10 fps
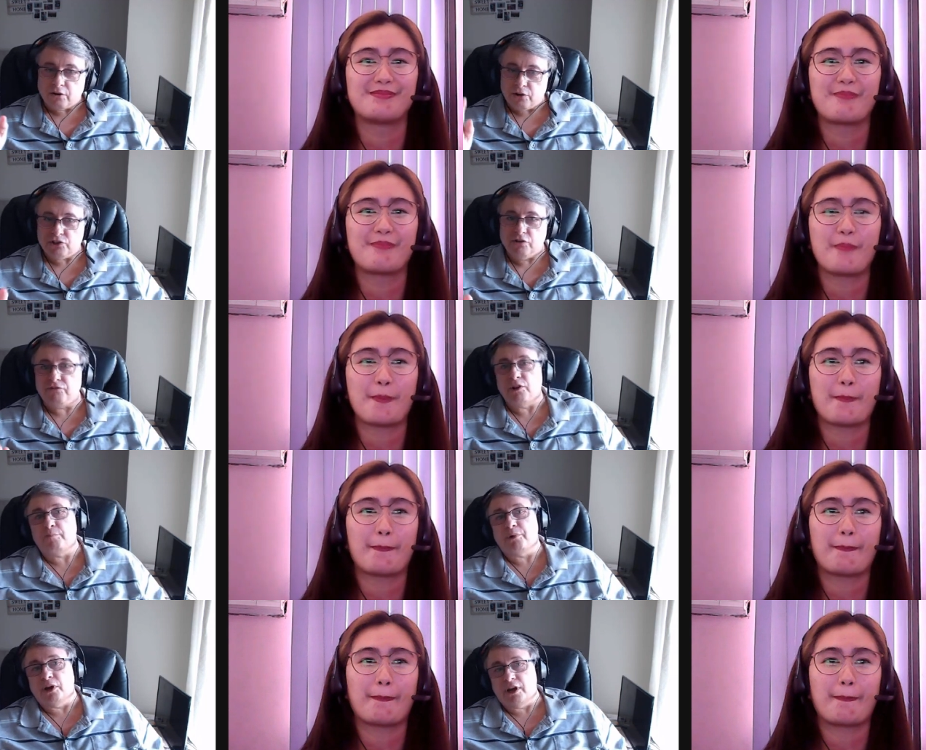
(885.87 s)
Speaker 1: Christian
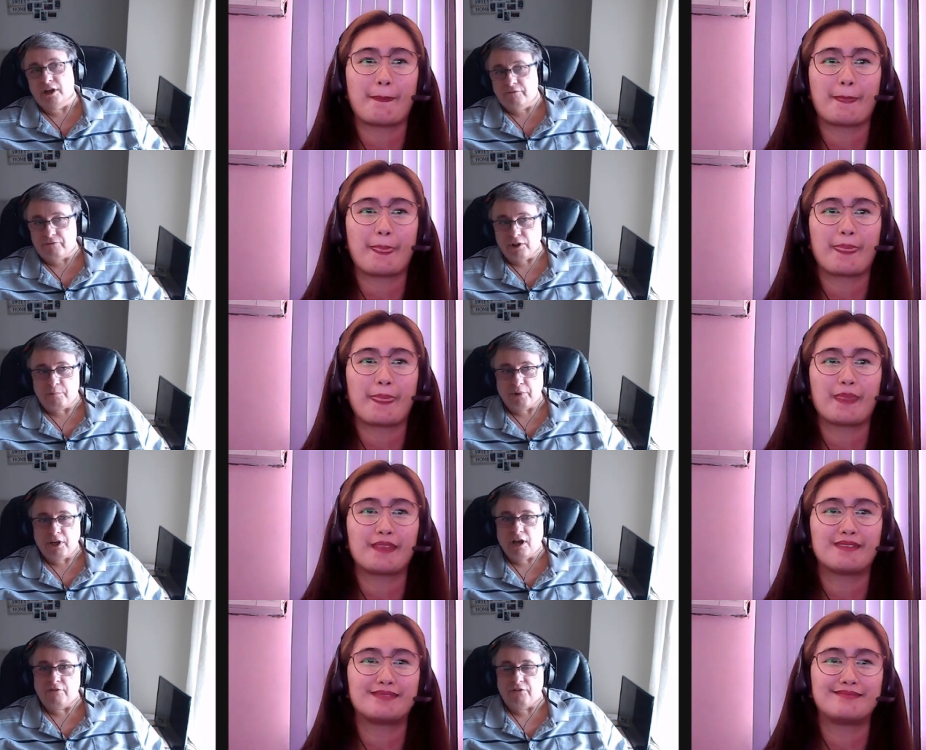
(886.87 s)
Filipina and
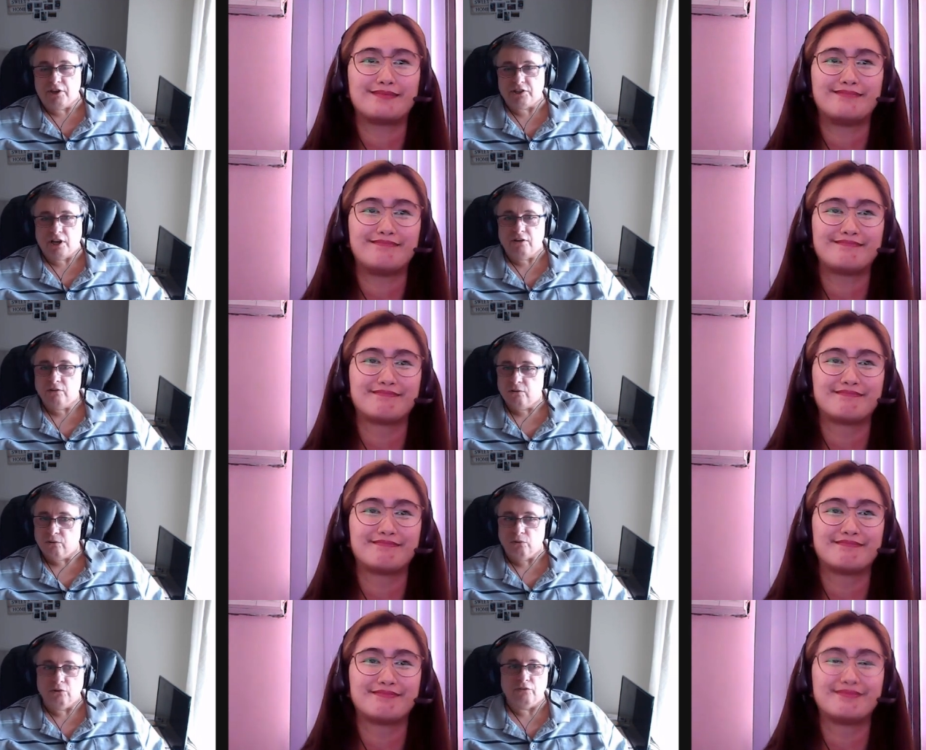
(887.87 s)
Filipino Visa
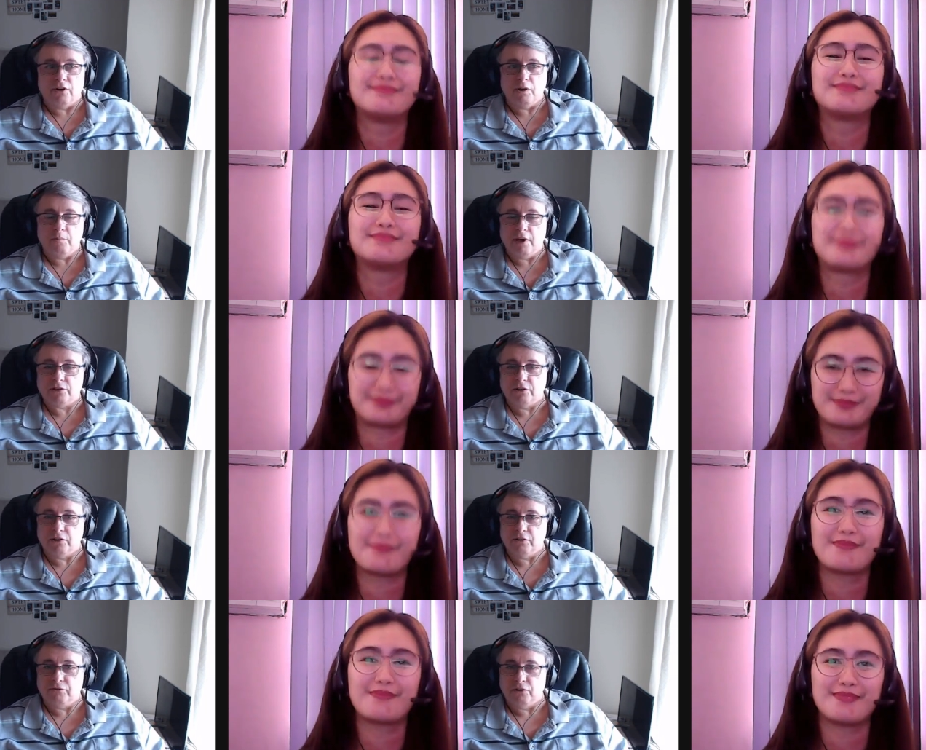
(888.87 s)
all the very best
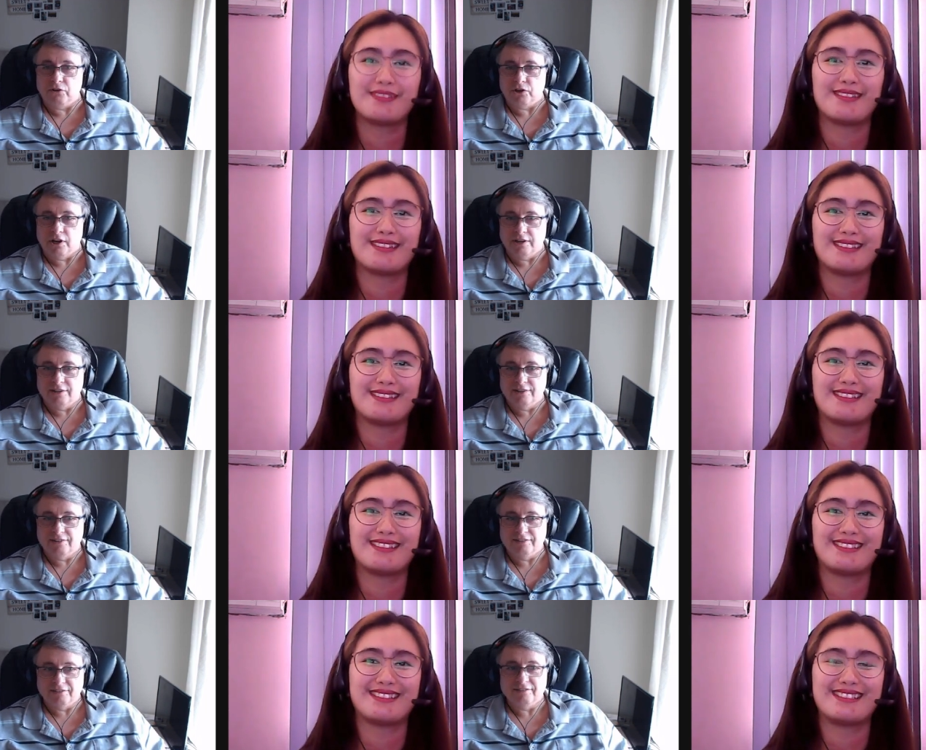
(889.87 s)
into the future.
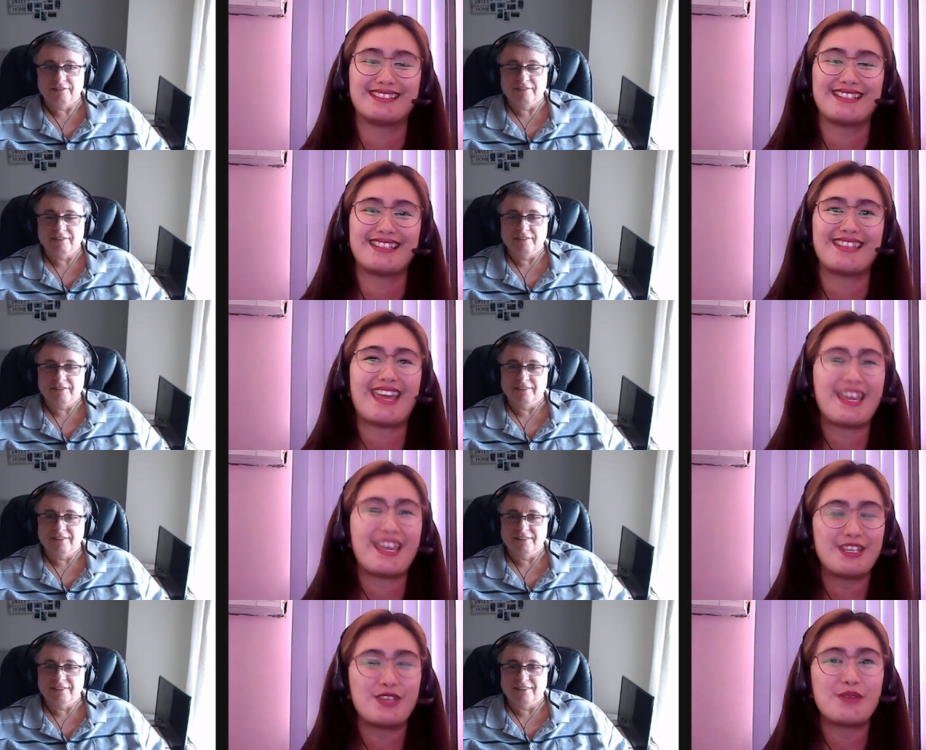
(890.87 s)

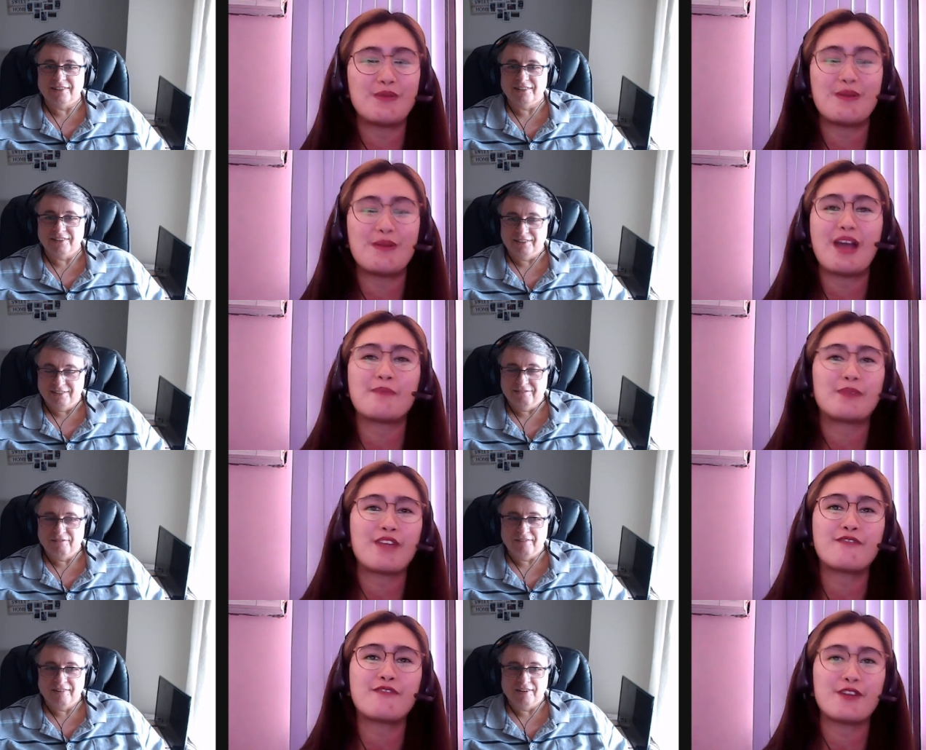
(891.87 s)
Speaker 2: Thank you. I
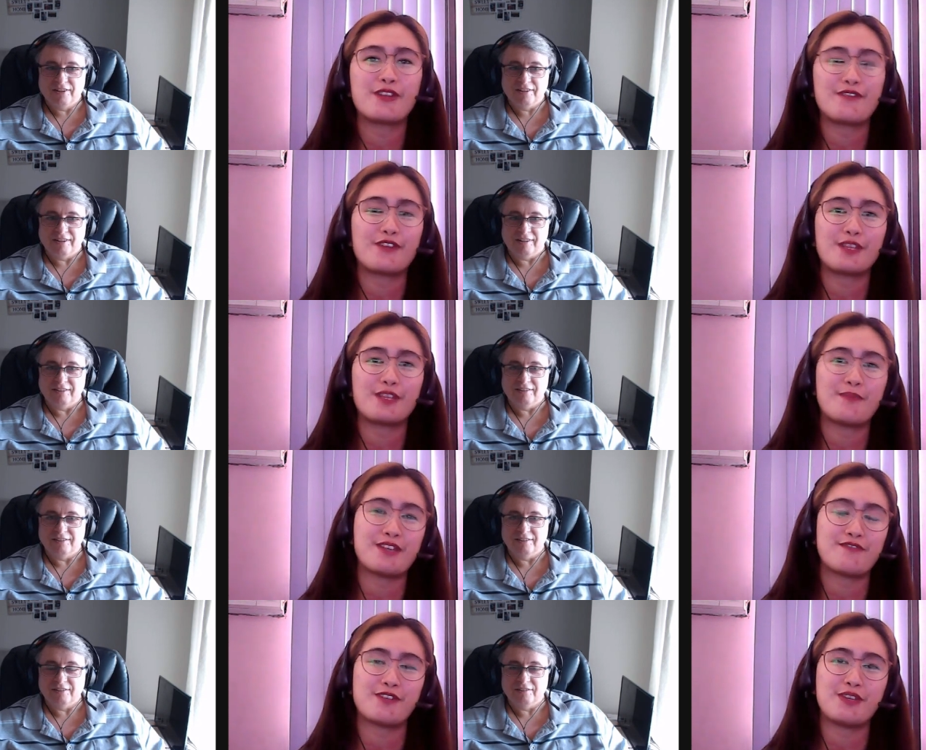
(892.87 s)
pray for the
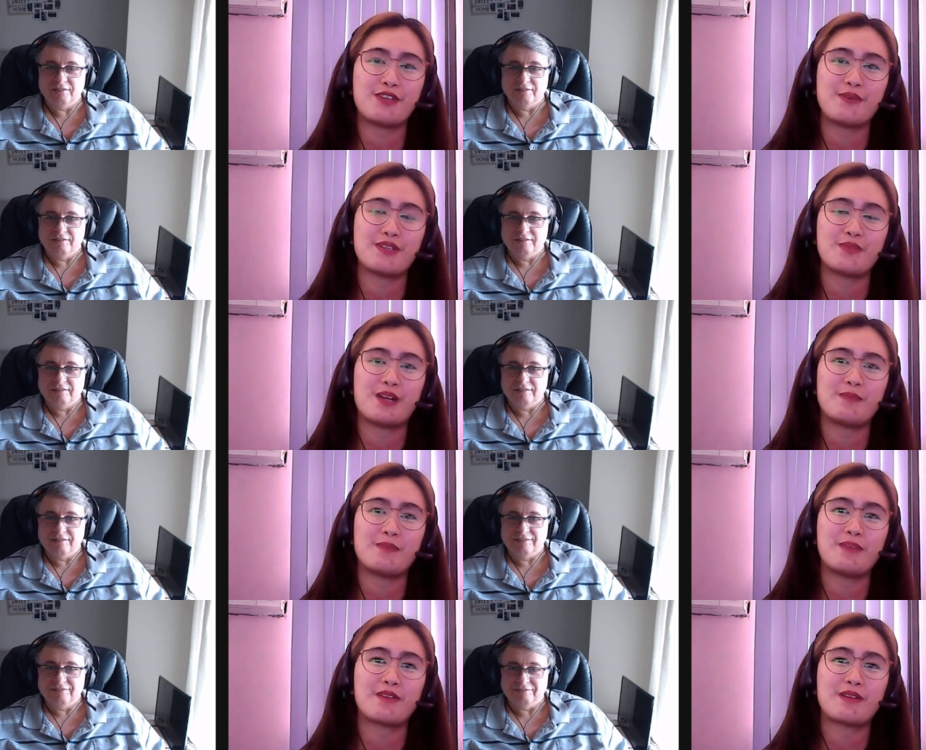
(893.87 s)
best for you as well,
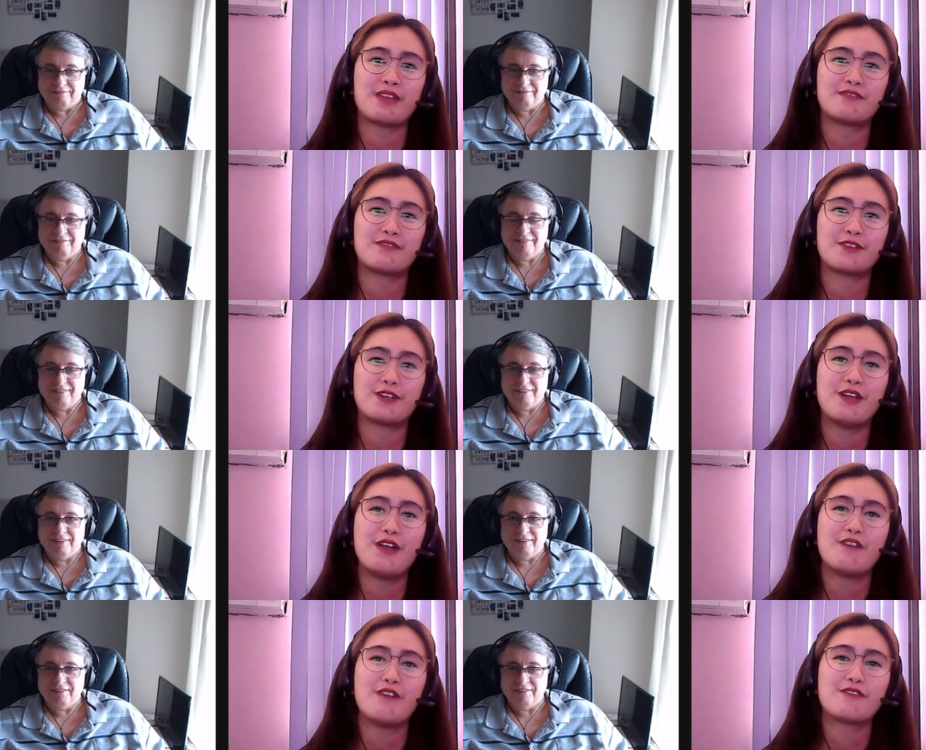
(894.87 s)
Peter, and for
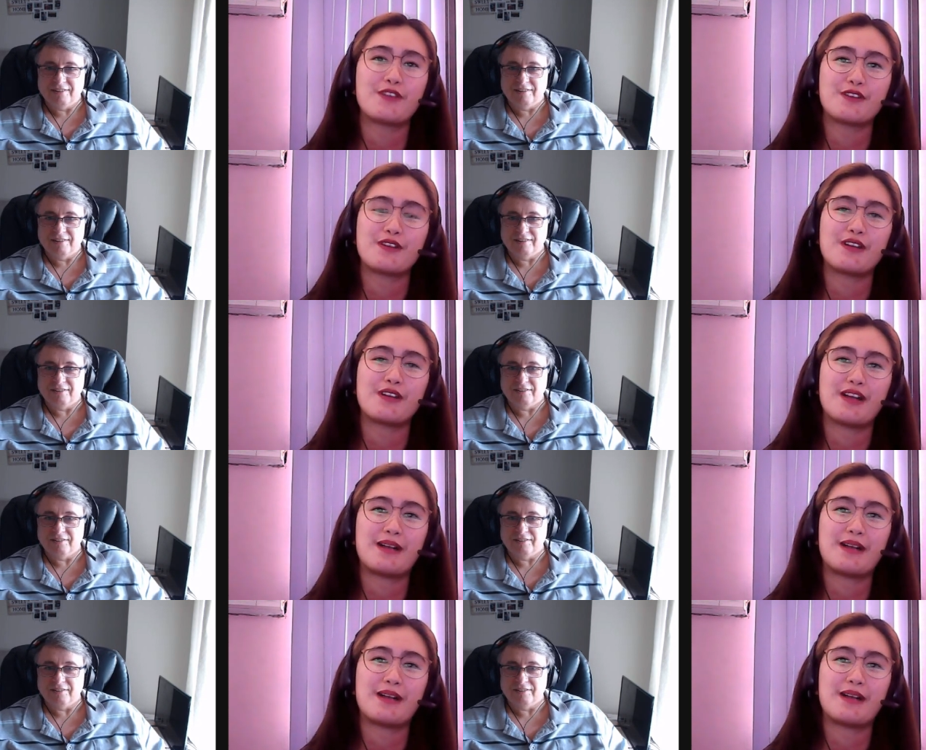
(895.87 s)
your